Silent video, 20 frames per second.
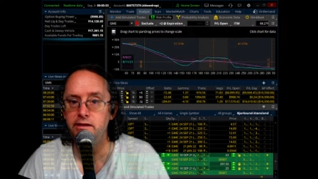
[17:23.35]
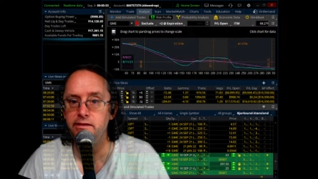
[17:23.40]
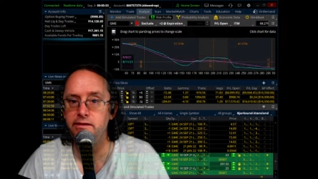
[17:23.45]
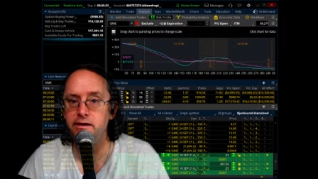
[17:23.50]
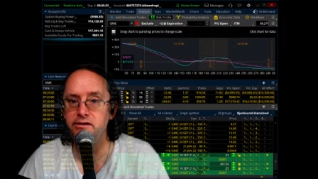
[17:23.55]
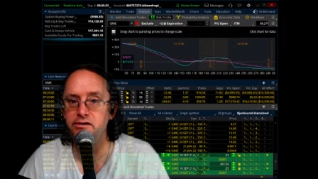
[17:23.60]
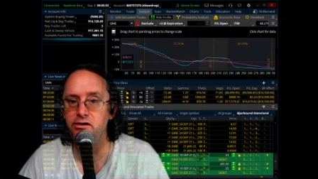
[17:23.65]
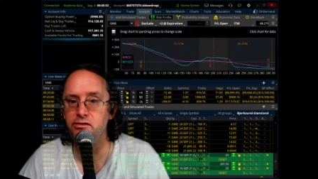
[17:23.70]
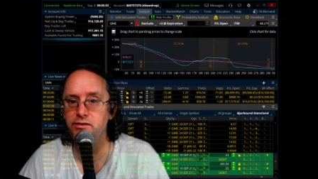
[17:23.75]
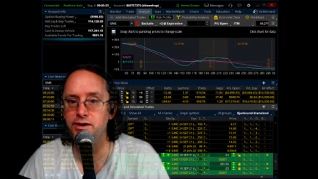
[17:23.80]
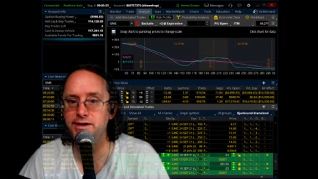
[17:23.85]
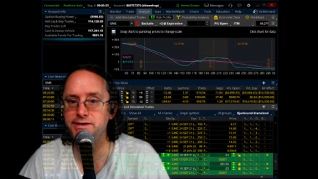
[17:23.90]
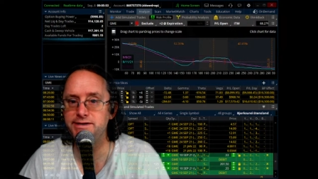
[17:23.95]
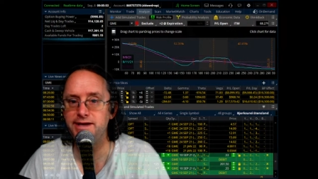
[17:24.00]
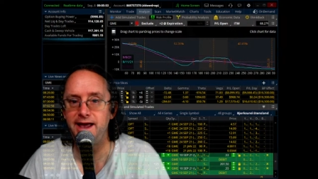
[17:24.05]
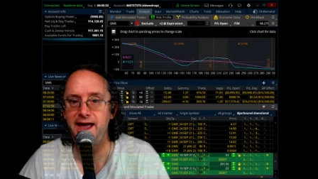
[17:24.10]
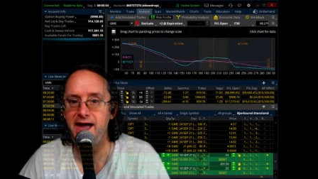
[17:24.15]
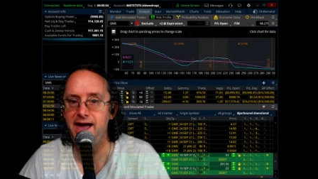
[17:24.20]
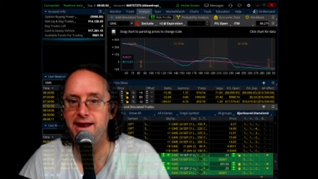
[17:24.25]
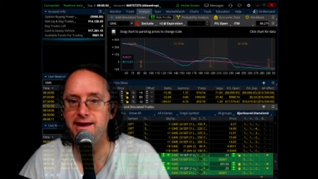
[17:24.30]
They don't want to
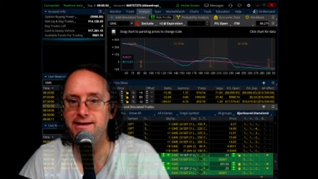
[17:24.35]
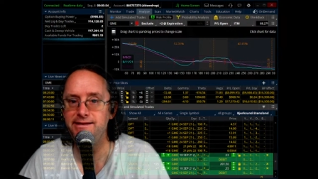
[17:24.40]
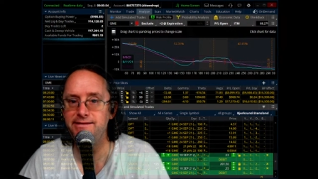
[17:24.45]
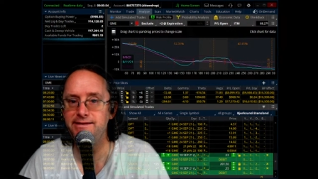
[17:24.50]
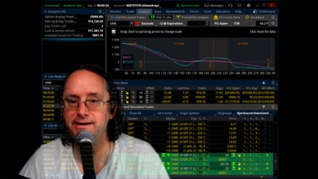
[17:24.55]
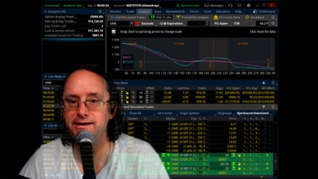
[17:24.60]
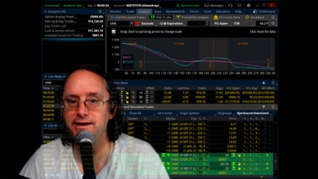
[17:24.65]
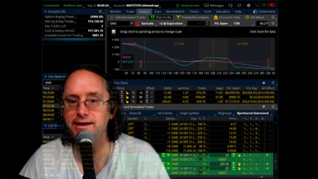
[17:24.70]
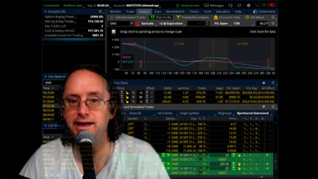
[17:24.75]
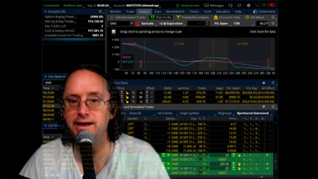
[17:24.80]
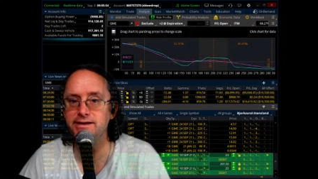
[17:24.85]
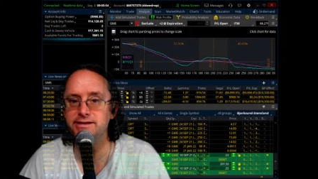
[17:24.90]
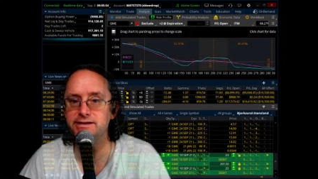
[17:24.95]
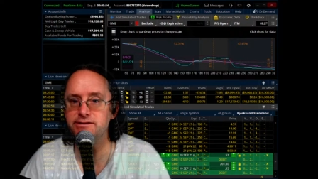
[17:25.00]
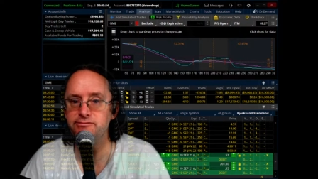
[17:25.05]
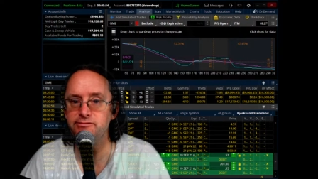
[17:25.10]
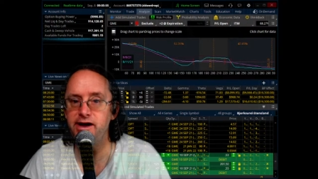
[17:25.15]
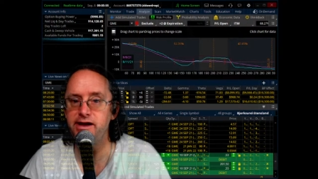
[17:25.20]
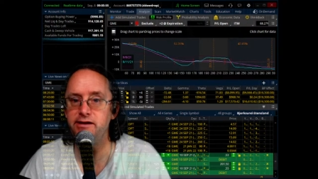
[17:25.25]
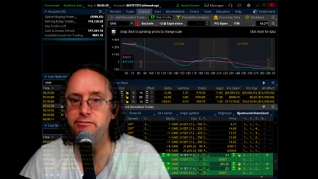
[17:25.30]
say anything against
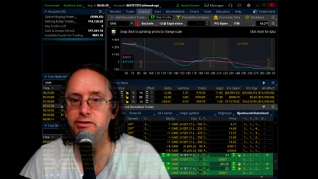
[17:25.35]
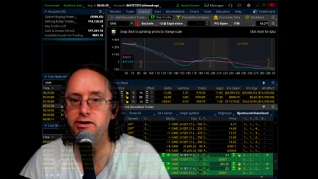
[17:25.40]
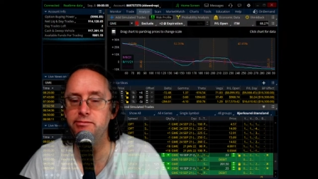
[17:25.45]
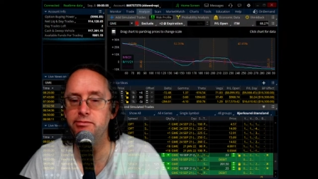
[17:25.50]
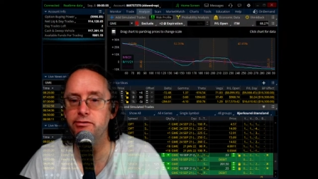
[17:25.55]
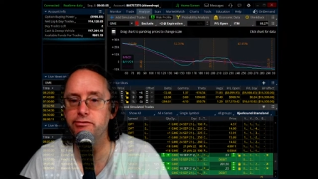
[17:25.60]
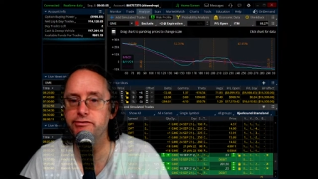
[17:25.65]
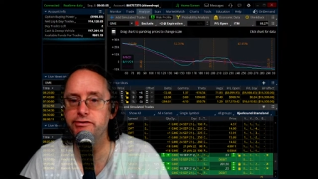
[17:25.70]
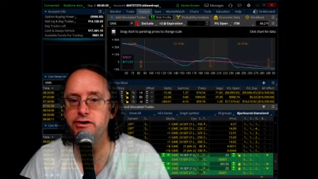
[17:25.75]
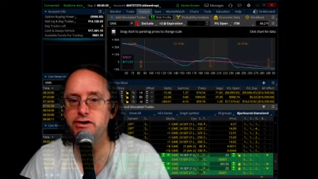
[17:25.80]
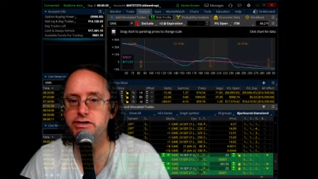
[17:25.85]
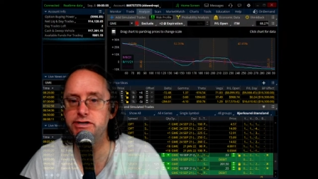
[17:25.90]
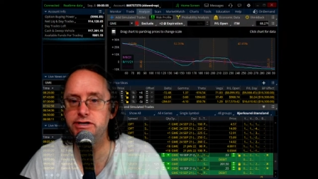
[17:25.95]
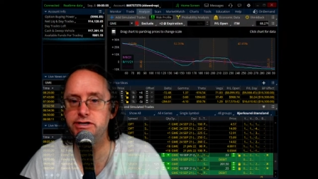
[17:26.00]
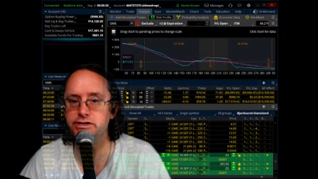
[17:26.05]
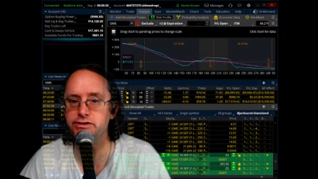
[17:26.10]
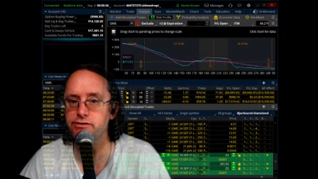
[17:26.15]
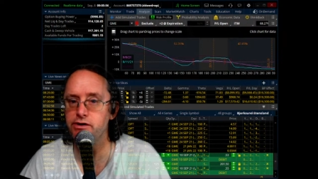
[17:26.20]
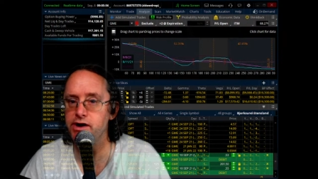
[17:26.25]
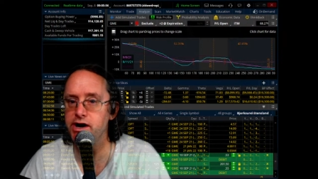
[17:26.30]
the Reddit people. So
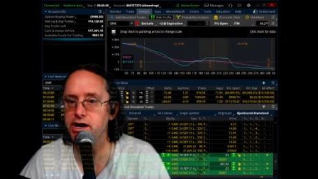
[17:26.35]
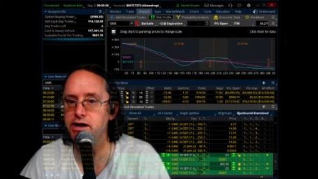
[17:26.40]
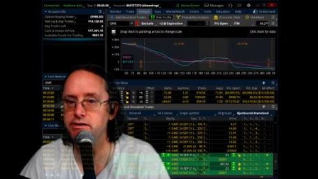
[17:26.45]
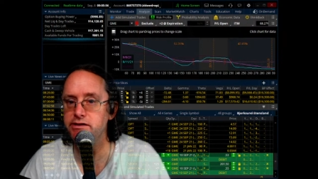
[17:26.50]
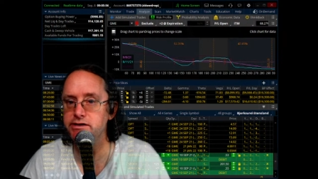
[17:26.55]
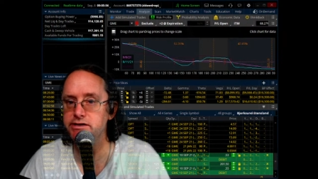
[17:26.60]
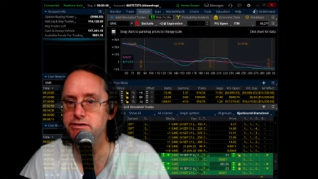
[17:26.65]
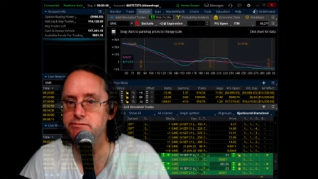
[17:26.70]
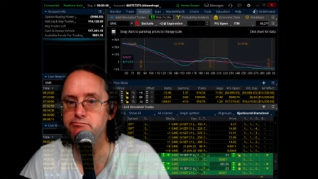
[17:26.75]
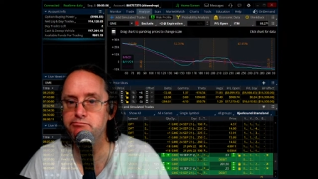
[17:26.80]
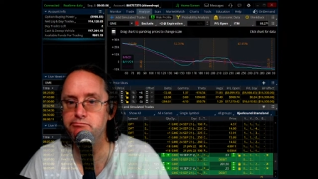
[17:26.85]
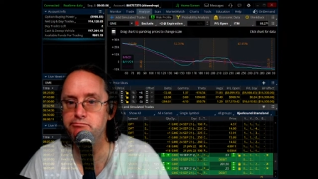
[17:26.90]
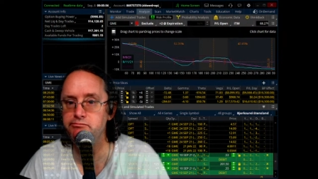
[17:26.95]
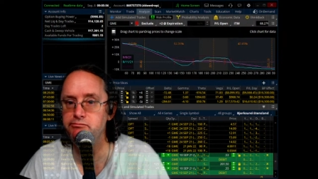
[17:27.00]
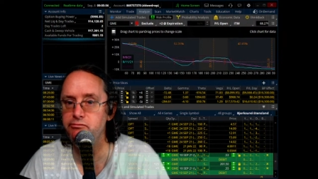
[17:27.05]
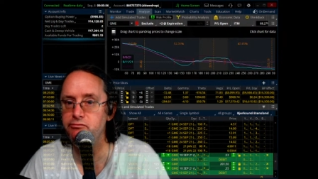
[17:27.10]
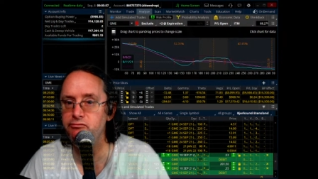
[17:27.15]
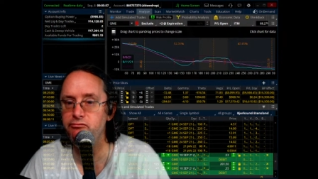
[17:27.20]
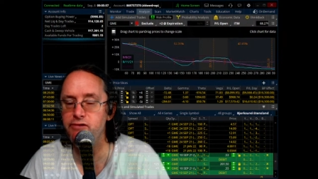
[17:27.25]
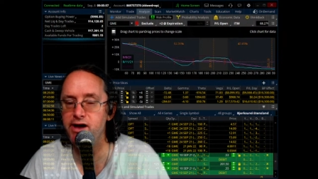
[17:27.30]
she's throwing in these
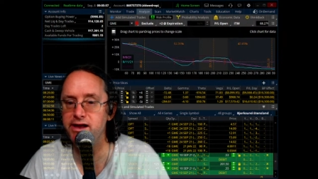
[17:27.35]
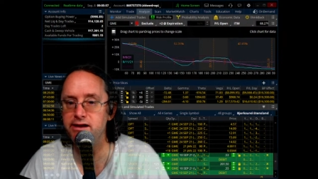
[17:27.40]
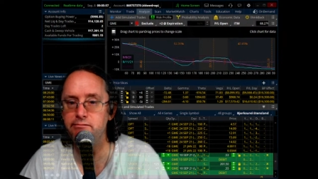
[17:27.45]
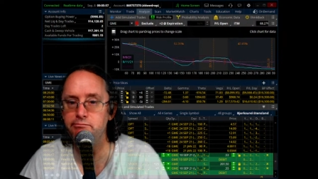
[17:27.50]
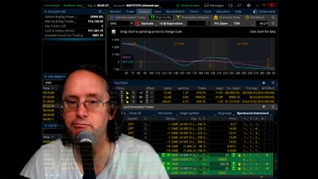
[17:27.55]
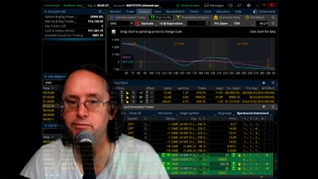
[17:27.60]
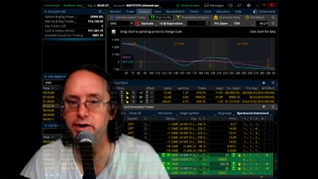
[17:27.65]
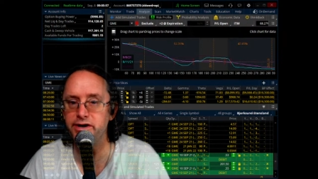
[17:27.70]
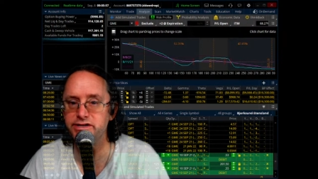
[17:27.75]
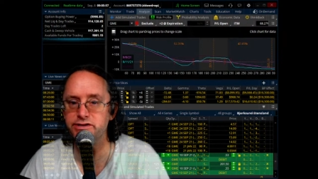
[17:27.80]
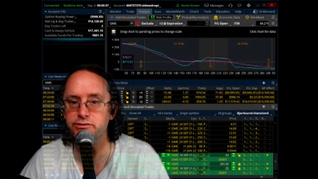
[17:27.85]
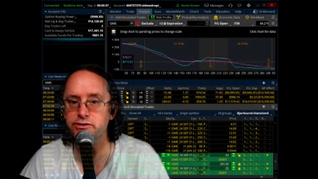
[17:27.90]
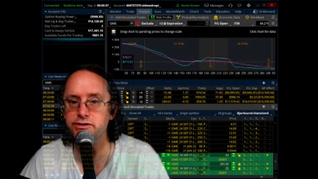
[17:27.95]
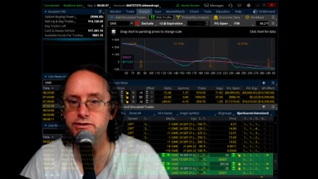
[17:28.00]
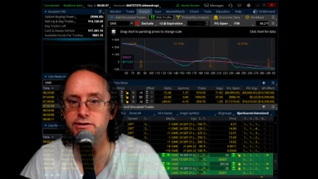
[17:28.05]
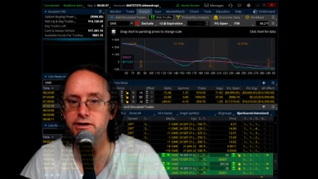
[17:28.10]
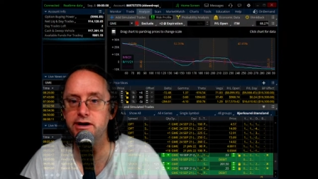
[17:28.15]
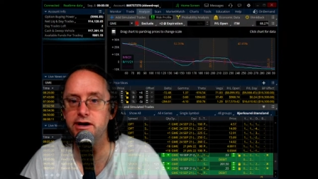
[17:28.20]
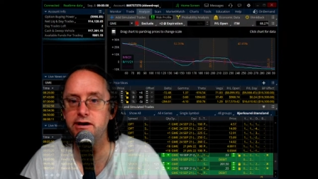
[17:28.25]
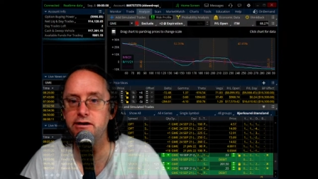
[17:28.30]
Reddit
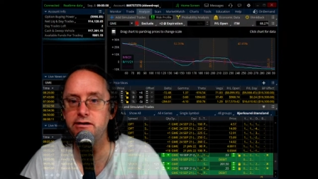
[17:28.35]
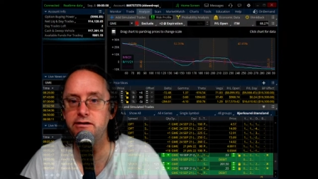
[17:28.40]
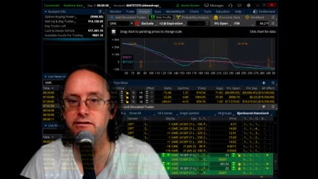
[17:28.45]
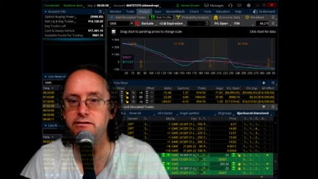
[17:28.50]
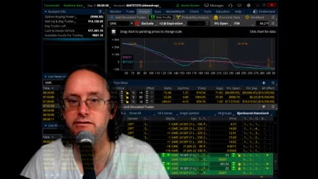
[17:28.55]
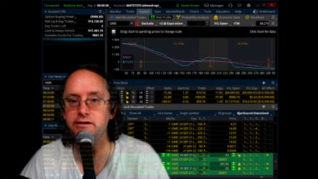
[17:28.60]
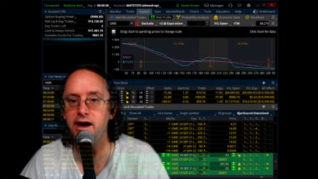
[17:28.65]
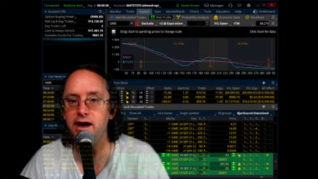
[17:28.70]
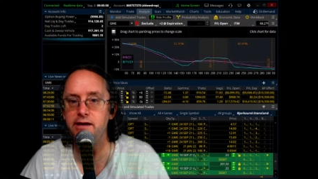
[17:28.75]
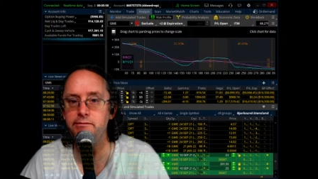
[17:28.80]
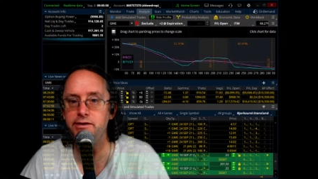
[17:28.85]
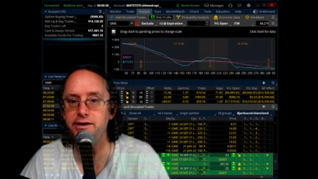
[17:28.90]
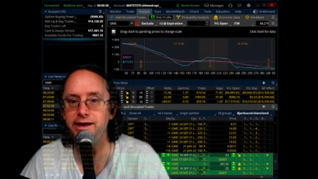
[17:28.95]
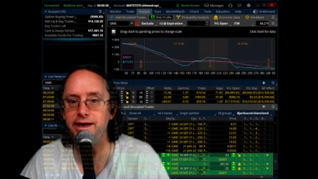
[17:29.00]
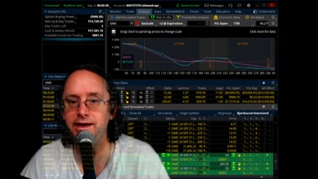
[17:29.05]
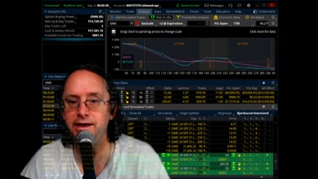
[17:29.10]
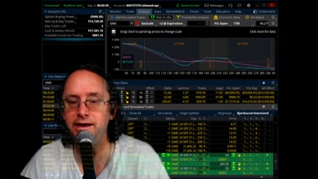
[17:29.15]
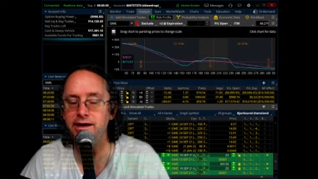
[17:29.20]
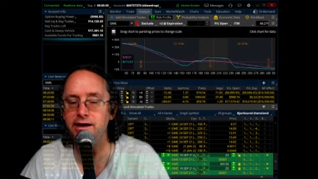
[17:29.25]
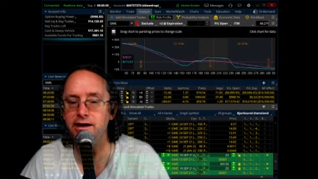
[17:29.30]
buzzwords like diamond
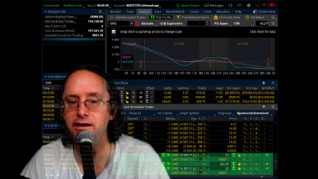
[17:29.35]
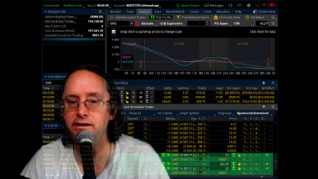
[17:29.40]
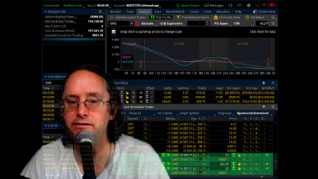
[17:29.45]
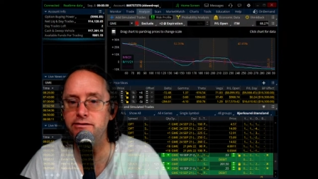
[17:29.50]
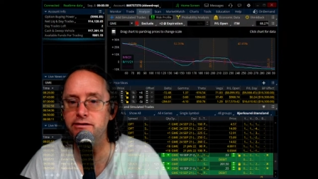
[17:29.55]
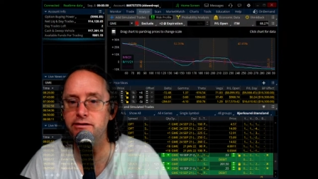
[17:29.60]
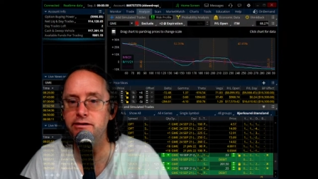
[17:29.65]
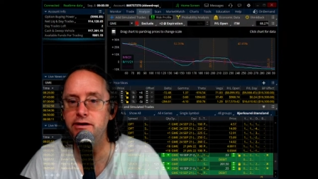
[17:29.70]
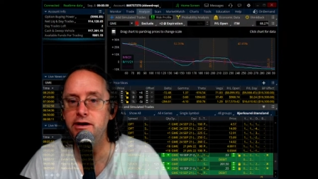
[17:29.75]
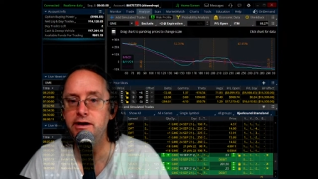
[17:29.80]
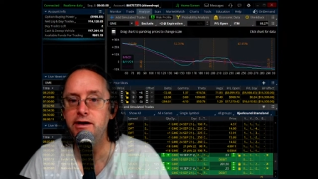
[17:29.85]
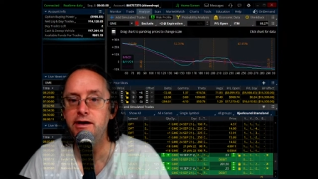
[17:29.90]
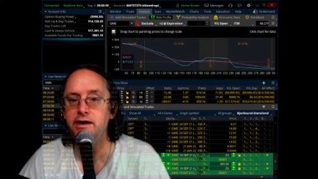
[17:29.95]
hands, and